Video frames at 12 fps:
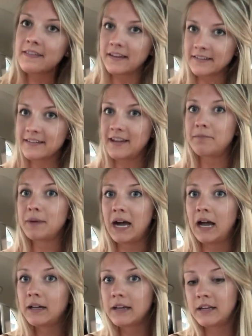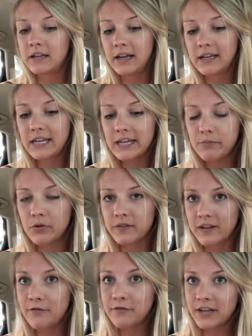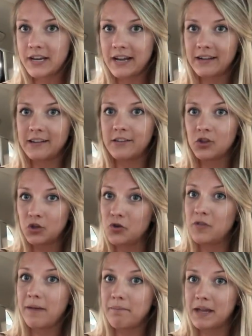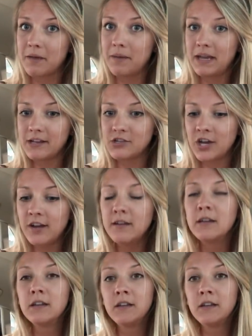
that step back and like keep yourself connected to that bigger picture,